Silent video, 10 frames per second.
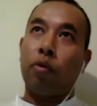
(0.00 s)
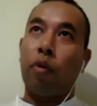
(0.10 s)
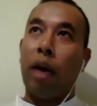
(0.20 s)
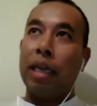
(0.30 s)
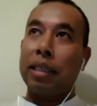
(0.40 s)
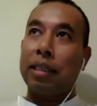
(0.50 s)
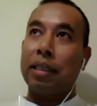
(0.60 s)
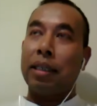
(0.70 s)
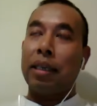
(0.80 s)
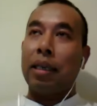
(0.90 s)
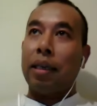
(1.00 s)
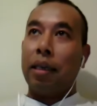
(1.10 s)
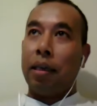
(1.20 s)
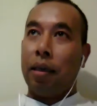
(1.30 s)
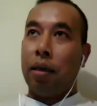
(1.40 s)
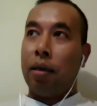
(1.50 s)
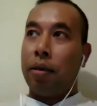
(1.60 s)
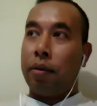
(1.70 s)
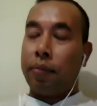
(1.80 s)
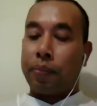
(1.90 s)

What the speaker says: write uh,